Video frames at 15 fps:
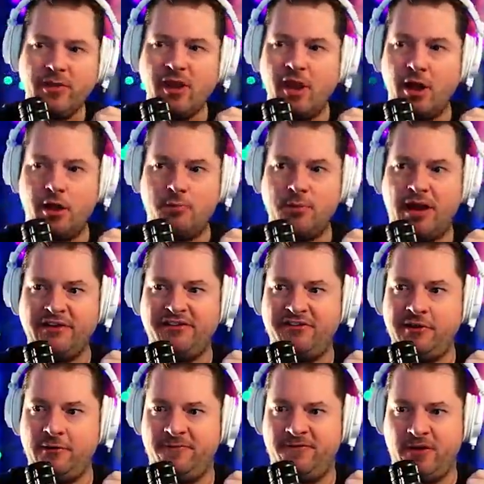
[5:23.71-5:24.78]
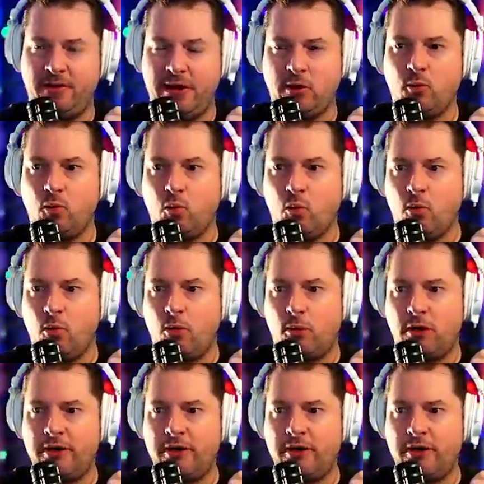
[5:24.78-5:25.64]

I still feel like War